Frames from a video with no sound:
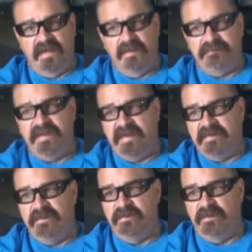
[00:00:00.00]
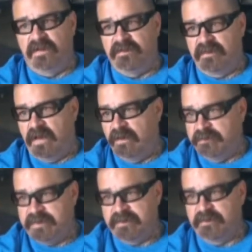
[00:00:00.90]
update you on all
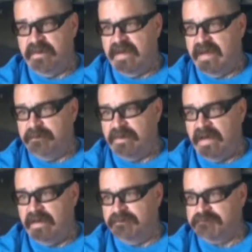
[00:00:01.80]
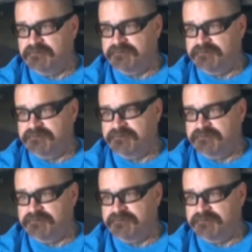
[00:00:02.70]
the people that have bought